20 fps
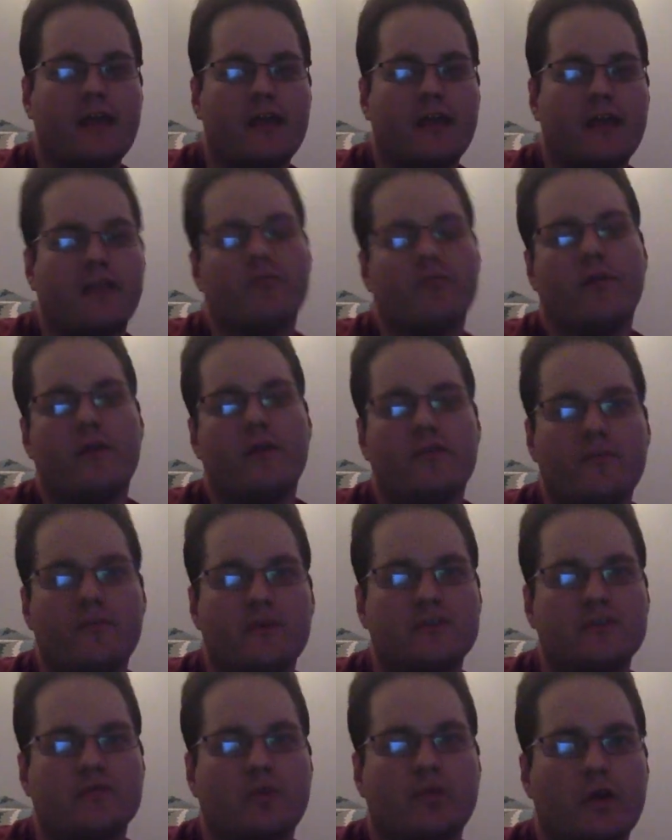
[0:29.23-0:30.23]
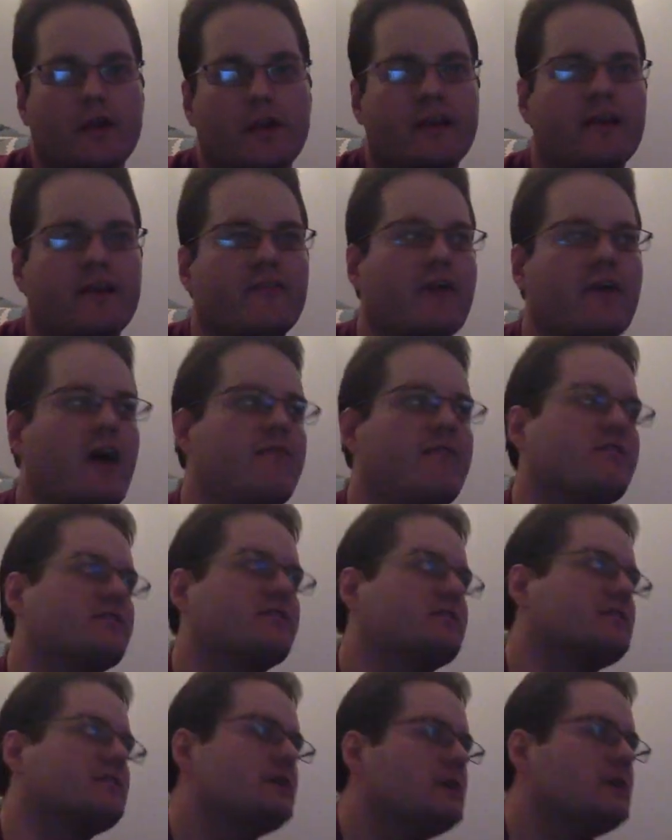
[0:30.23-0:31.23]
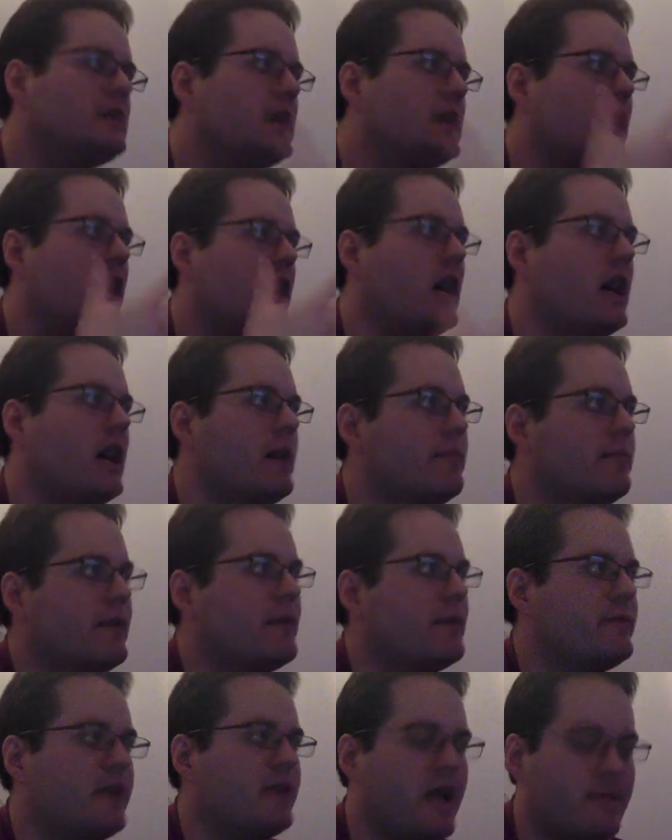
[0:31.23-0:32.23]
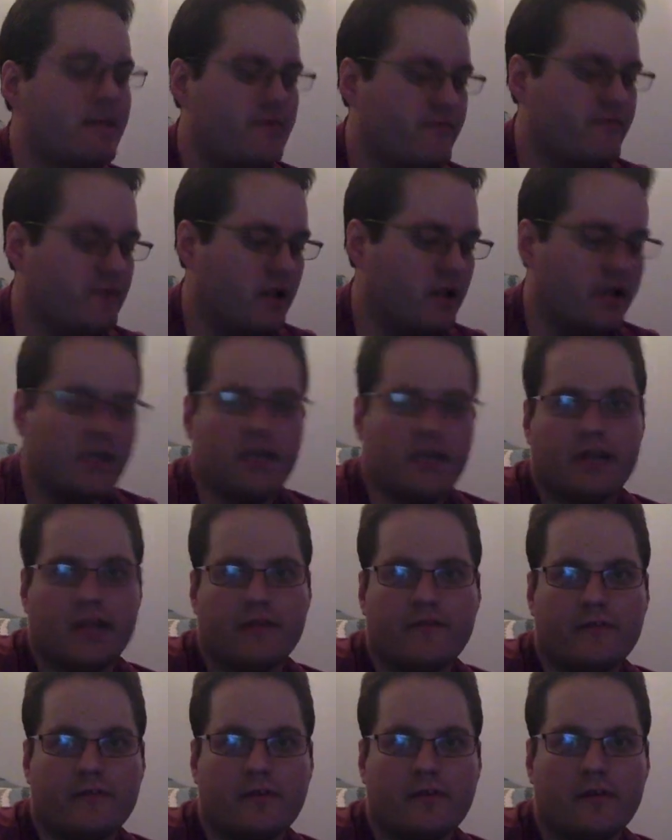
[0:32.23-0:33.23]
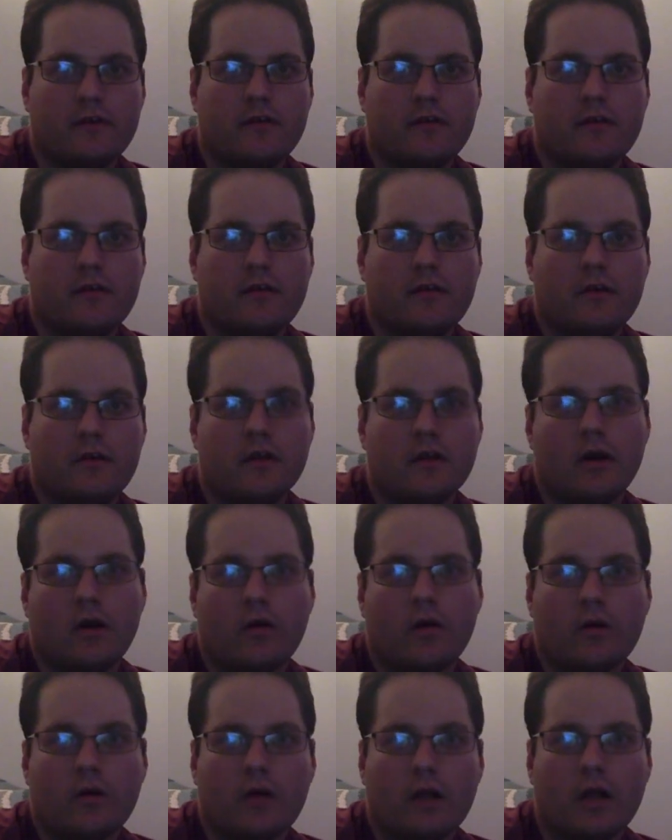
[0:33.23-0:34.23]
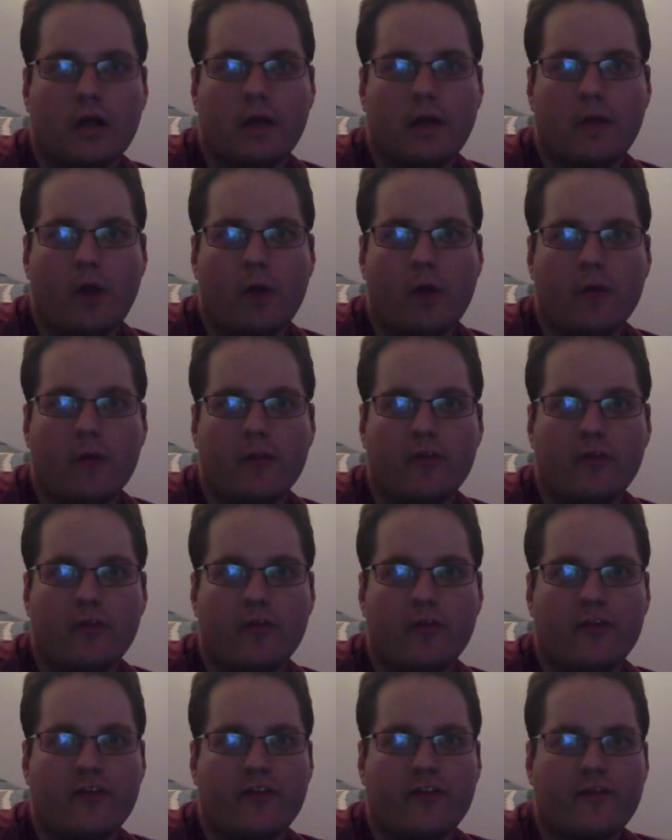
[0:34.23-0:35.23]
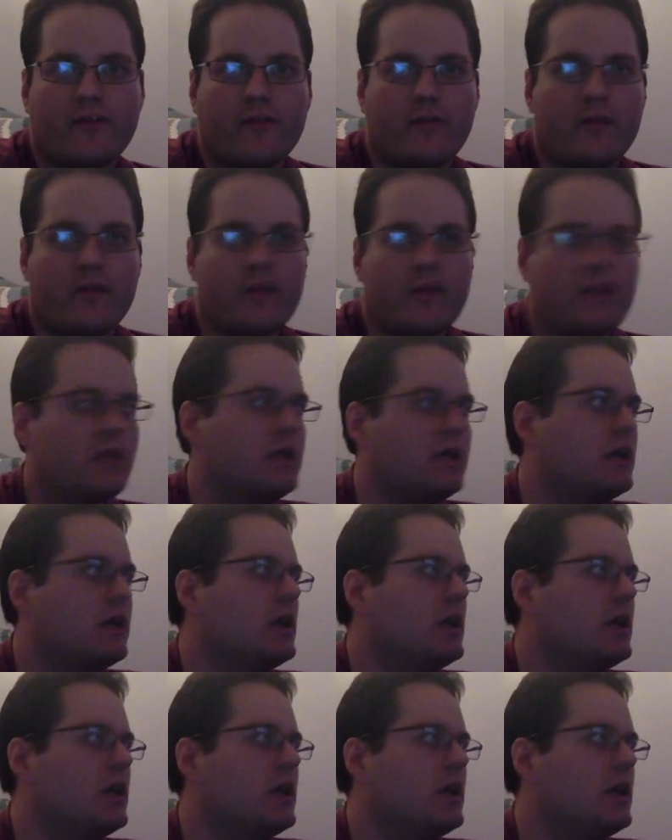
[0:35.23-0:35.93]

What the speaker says: He has way too much work at his office. I'm even lucky enough to, you know, come home and do these every week.